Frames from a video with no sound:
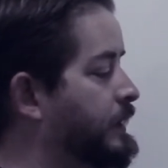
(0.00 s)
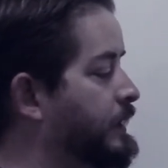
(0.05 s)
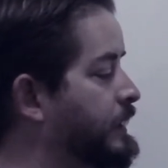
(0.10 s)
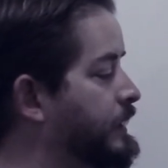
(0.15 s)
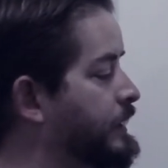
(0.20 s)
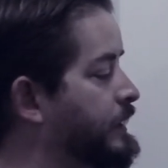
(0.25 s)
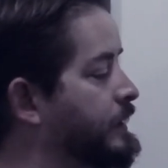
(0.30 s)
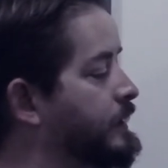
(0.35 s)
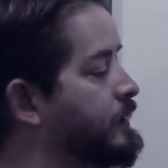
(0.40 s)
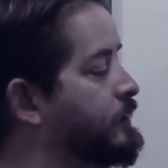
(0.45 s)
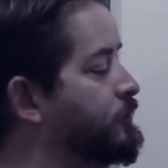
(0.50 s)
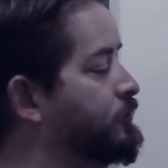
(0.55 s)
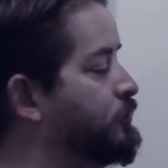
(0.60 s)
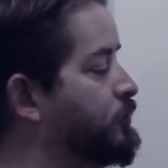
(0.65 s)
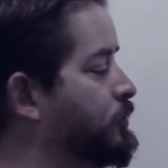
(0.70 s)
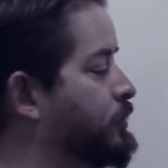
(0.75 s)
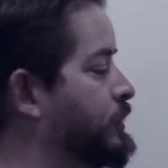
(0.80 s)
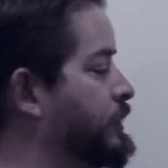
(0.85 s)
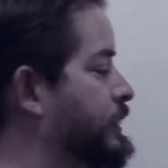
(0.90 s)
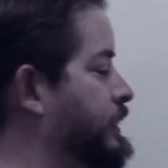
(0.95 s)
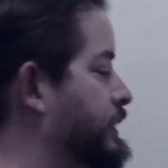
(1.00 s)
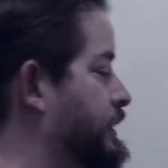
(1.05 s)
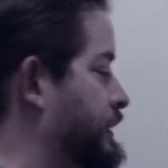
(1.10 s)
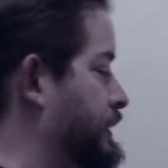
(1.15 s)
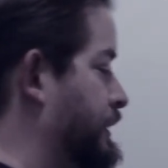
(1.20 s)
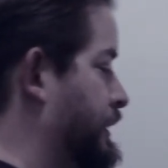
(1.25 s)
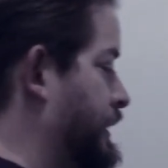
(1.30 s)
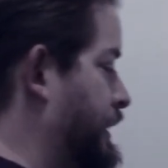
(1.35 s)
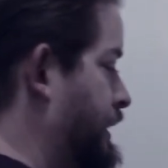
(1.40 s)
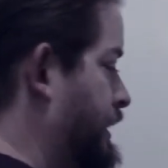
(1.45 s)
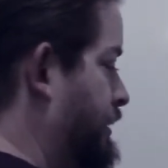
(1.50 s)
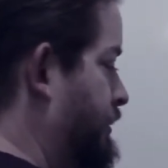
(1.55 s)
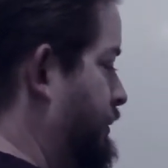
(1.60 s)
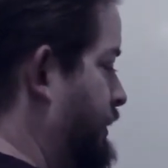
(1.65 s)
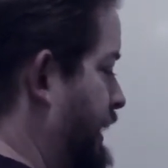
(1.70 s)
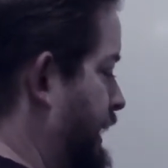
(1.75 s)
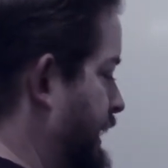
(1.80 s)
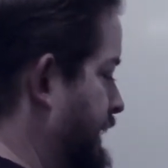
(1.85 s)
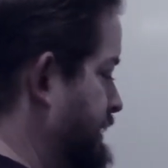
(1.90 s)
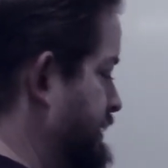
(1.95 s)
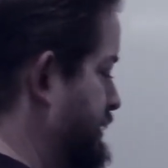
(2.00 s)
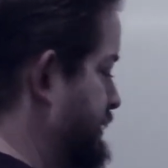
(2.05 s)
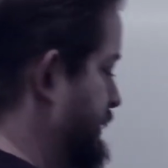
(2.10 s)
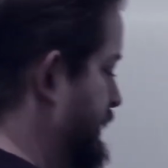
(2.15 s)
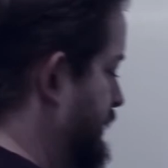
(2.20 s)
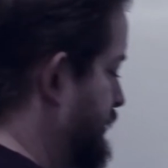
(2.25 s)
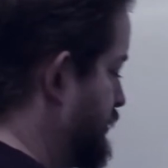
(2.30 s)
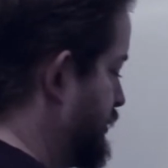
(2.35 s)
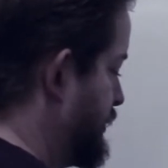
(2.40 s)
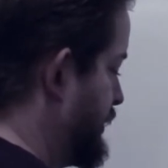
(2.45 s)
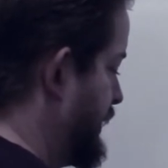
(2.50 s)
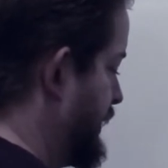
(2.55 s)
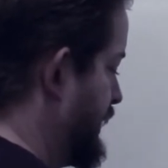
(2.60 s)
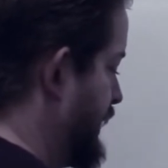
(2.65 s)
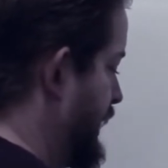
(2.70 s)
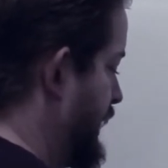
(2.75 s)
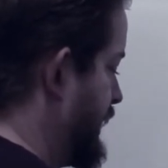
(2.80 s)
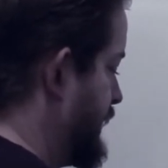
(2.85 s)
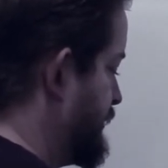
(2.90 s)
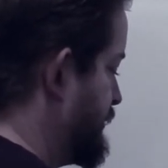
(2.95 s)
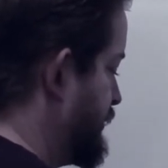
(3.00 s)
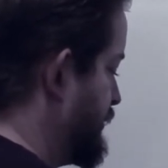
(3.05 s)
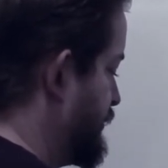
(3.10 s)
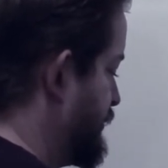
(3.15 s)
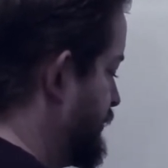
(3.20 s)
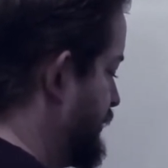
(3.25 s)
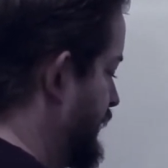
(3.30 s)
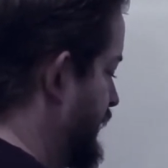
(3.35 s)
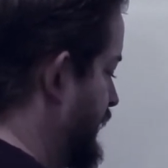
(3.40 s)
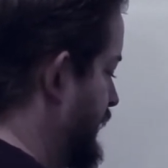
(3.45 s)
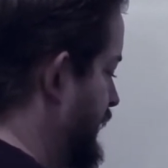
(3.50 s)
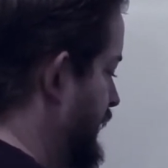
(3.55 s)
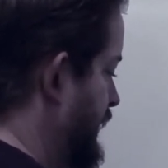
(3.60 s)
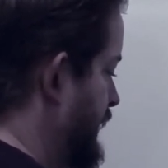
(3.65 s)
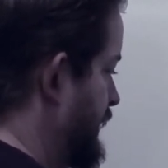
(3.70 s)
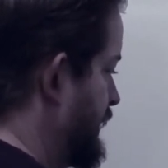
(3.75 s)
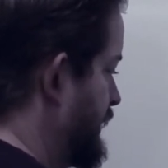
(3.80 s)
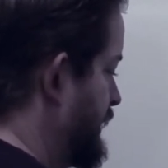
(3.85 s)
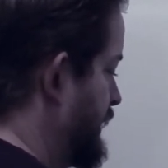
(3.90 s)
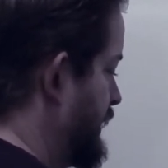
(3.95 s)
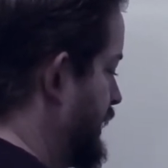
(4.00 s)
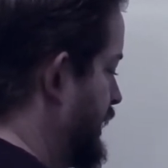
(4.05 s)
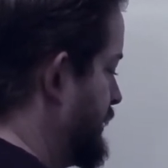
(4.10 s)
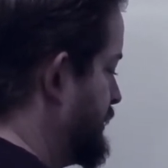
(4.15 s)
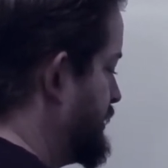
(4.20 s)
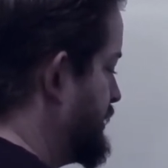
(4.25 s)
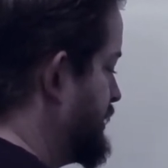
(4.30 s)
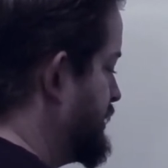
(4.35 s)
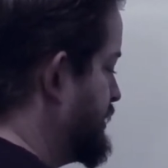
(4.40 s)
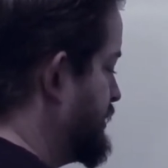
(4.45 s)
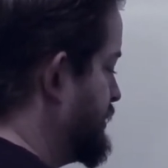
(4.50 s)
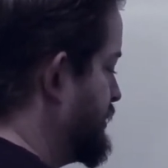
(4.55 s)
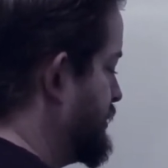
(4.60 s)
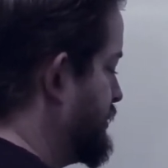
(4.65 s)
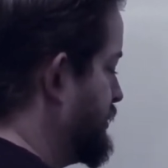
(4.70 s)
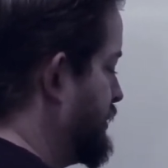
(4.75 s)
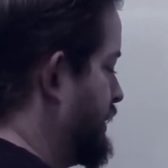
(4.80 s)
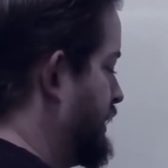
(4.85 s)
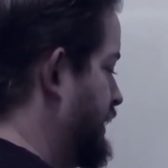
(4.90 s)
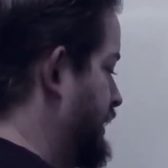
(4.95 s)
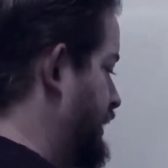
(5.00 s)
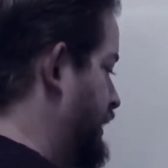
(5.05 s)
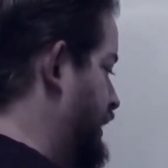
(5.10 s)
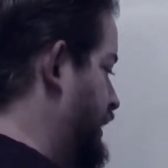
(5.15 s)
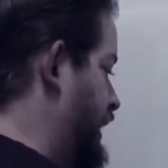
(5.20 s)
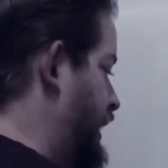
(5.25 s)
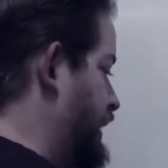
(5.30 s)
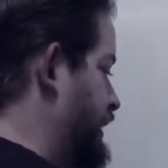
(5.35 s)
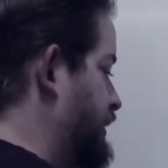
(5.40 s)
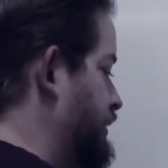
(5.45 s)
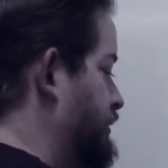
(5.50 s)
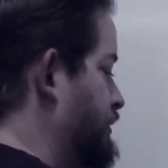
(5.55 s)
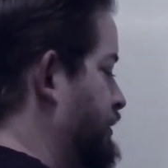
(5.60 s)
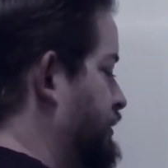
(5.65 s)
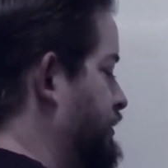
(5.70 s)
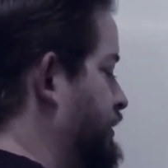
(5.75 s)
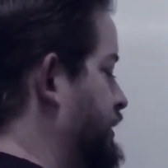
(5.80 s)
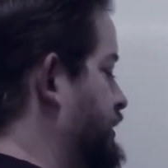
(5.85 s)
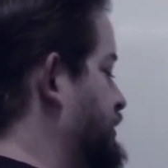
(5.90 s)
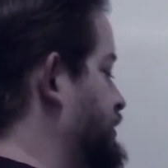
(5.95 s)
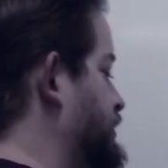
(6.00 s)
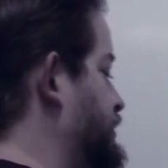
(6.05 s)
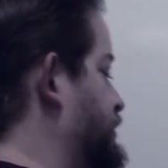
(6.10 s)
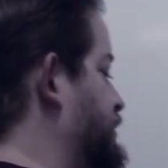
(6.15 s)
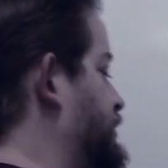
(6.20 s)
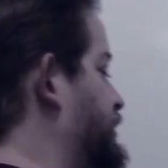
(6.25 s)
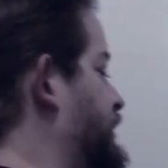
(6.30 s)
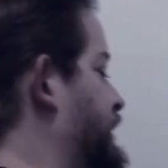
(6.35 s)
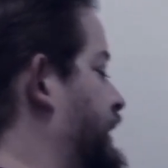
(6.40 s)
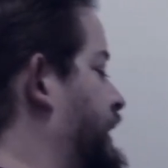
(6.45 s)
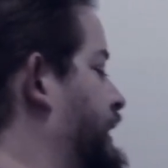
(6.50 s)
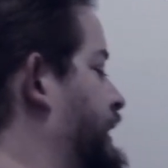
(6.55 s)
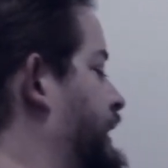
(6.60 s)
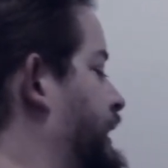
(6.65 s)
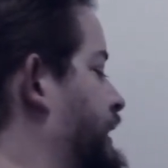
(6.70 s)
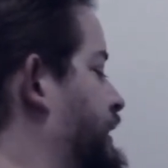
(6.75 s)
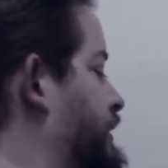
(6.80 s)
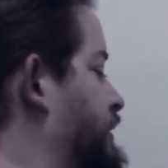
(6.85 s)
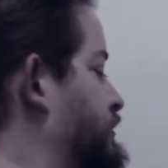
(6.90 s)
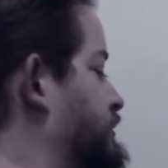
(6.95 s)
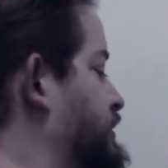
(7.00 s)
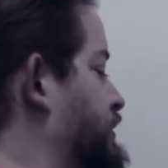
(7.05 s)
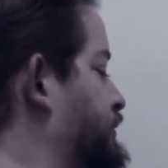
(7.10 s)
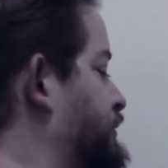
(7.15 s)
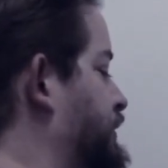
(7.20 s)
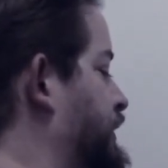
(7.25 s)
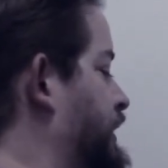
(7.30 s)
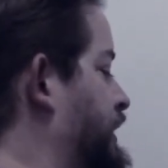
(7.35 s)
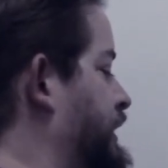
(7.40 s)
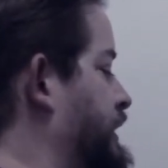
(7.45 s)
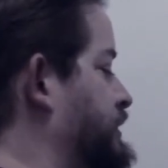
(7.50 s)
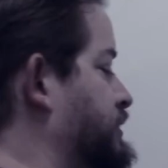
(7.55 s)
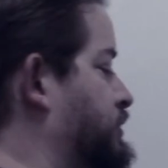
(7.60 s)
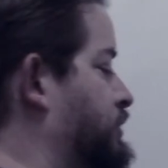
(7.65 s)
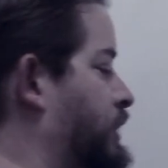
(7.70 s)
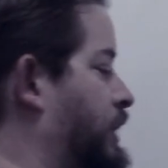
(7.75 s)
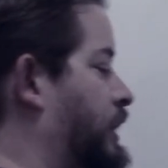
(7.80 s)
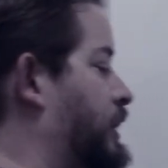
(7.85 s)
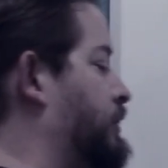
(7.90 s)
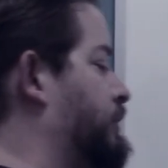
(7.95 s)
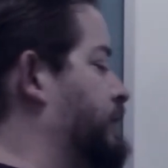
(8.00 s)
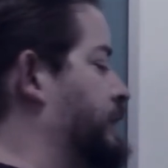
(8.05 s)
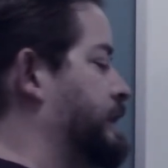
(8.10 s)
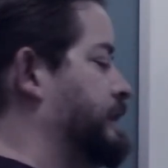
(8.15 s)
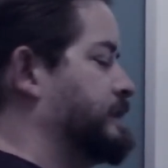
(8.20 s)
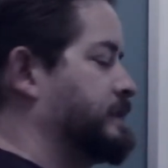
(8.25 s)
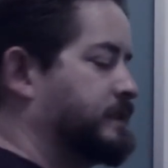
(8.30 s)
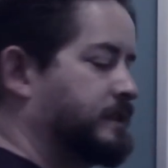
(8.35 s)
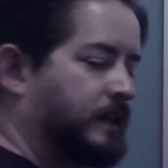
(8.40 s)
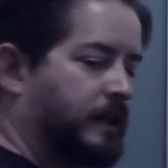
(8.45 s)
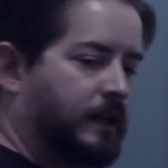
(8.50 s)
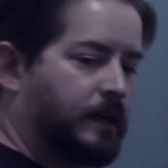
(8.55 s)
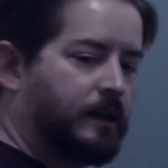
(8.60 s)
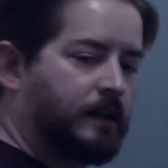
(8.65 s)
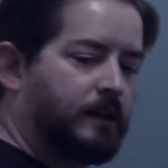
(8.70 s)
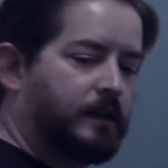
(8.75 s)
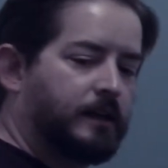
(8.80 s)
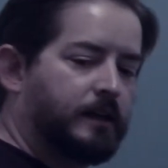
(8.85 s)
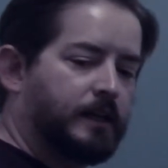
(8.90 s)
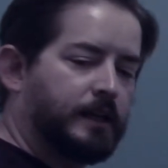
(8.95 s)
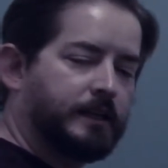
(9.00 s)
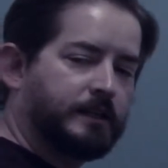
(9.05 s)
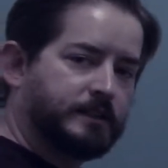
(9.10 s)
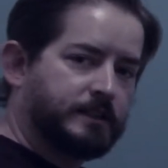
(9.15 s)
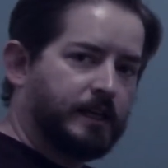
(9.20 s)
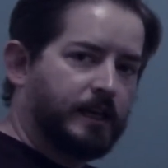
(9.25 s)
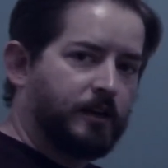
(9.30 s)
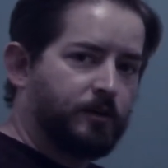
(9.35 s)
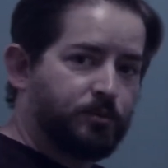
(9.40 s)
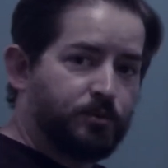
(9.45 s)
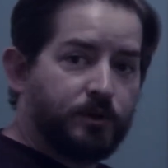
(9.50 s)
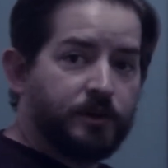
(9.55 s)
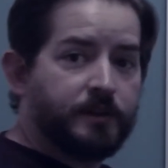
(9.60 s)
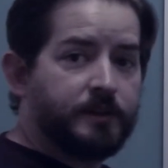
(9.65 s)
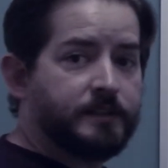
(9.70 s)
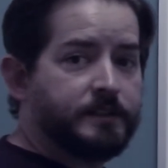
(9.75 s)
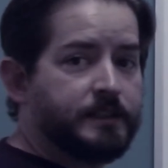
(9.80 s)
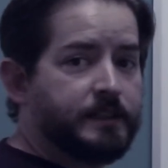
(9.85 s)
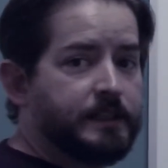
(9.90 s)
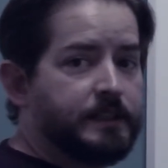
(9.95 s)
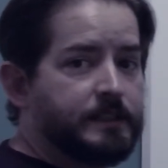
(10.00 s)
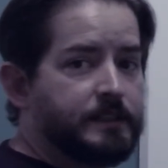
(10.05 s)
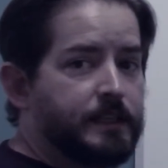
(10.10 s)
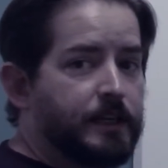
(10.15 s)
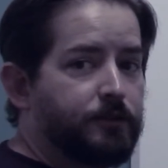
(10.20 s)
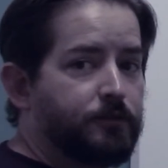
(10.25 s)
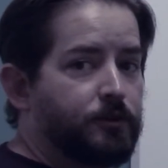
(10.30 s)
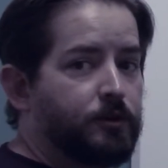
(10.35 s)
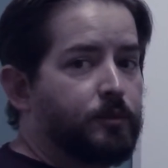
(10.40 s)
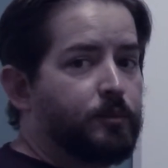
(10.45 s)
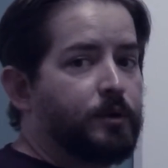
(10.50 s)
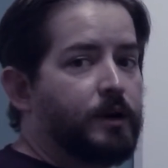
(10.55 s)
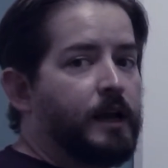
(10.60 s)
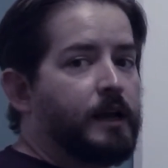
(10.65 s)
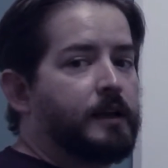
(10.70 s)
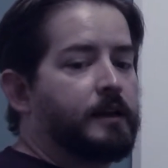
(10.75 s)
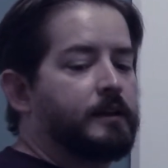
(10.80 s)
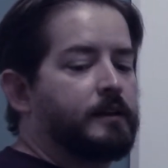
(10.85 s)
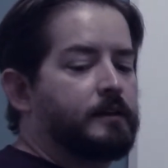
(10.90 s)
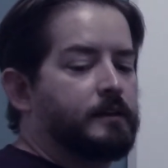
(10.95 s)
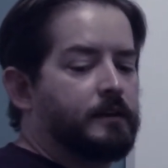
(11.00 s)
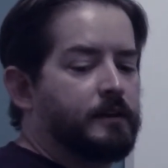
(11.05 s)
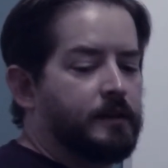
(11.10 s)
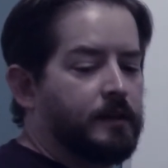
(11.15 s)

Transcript: And therefore, my answer here would be negative infinity up to 2, not including 2, and again, those infinities are always inside of parentheses, never a bracket.